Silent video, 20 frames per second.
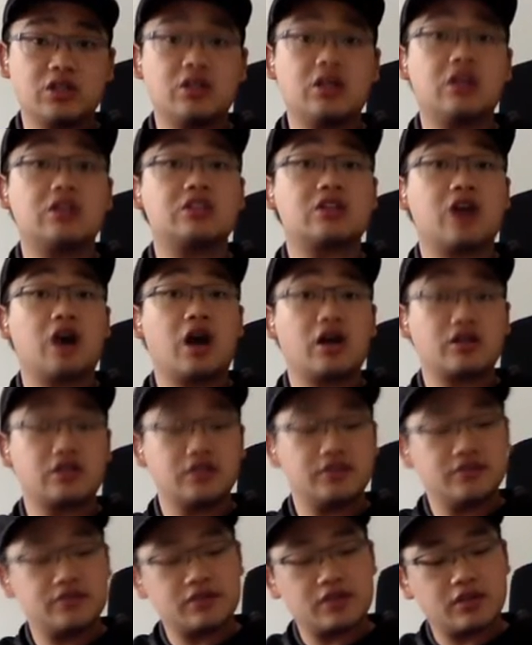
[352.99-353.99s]
Its
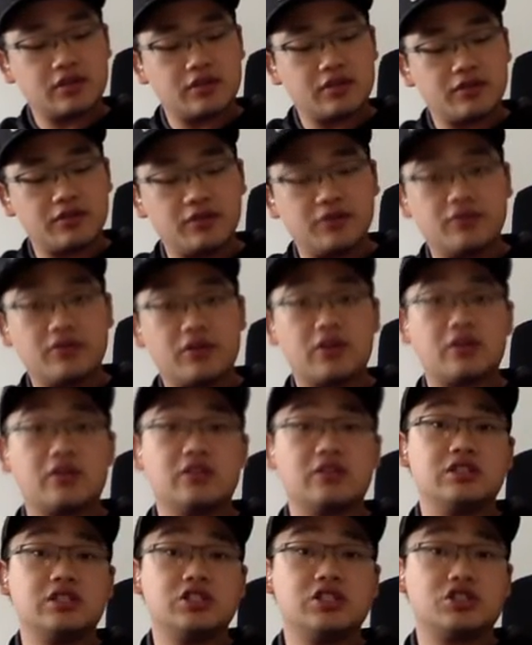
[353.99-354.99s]
octave is on the fifth fret of the
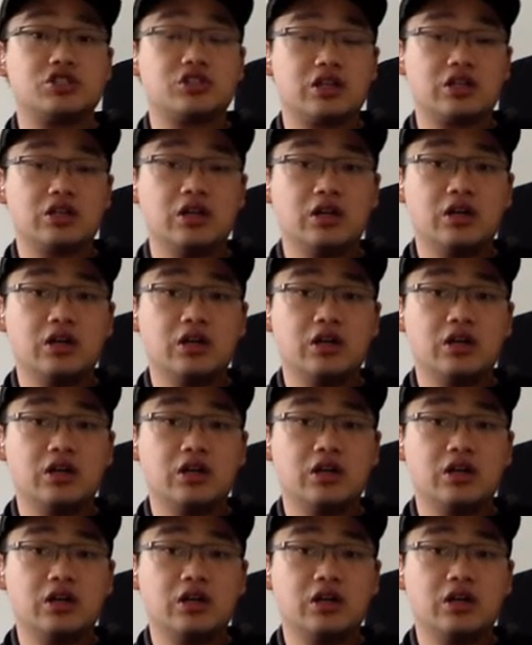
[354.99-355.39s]
D string.